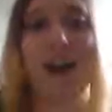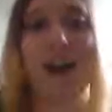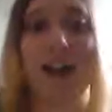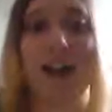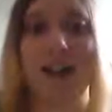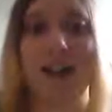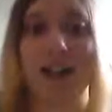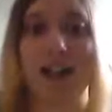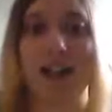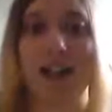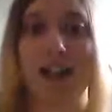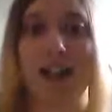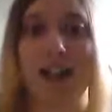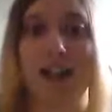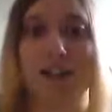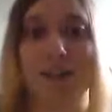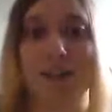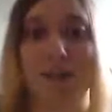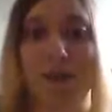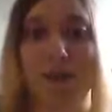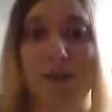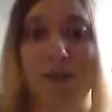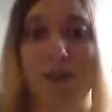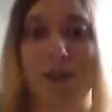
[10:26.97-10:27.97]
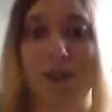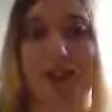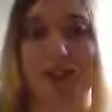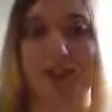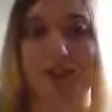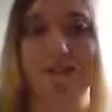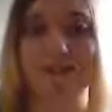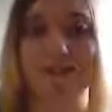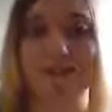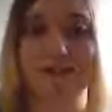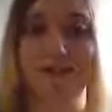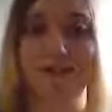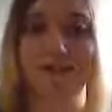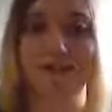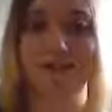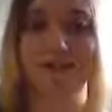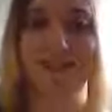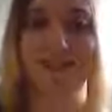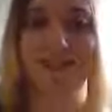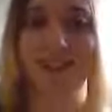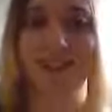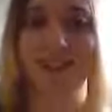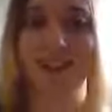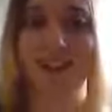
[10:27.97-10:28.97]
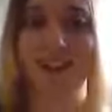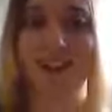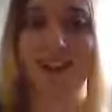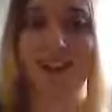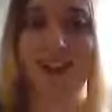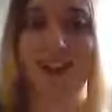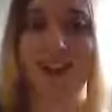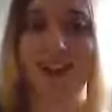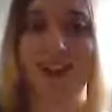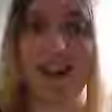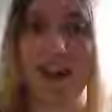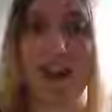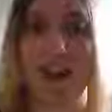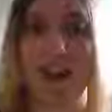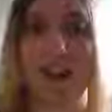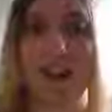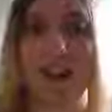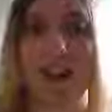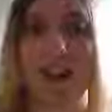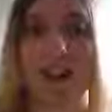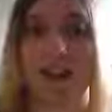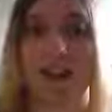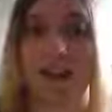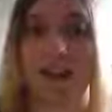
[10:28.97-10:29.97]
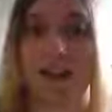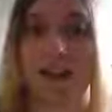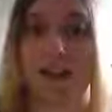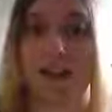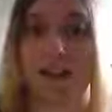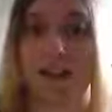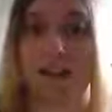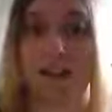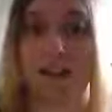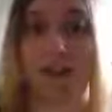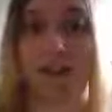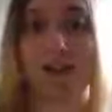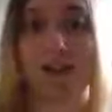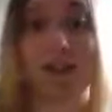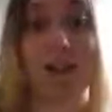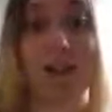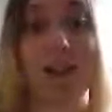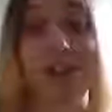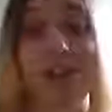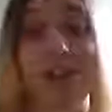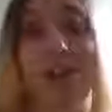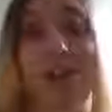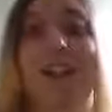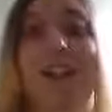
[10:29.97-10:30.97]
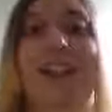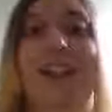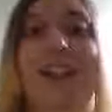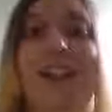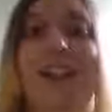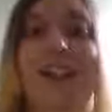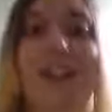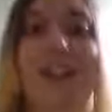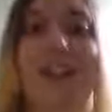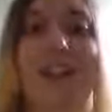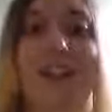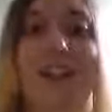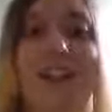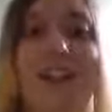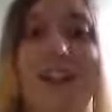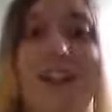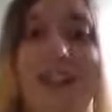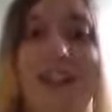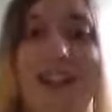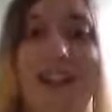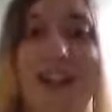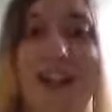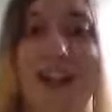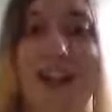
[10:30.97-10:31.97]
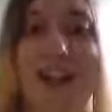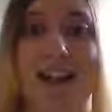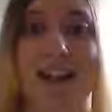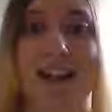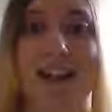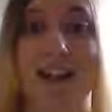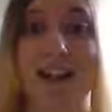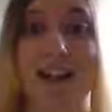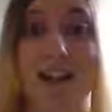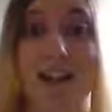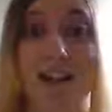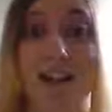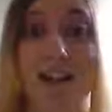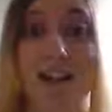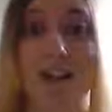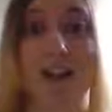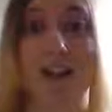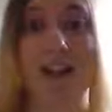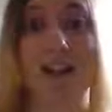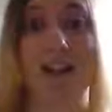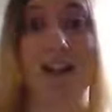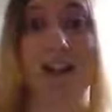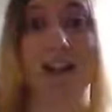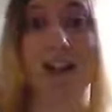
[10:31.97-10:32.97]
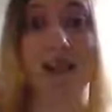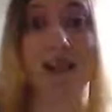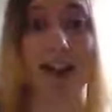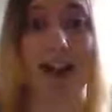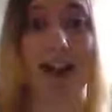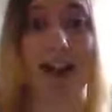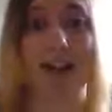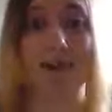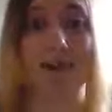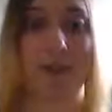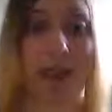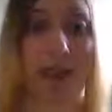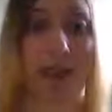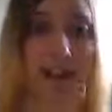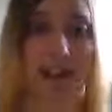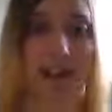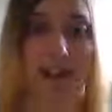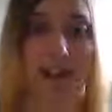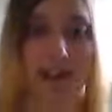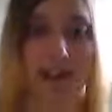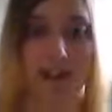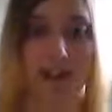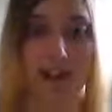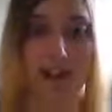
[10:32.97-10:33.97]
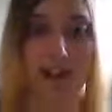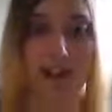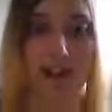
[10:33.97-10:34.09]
higher than it's supposed to. And that gives you a good idea that you're doing it the right way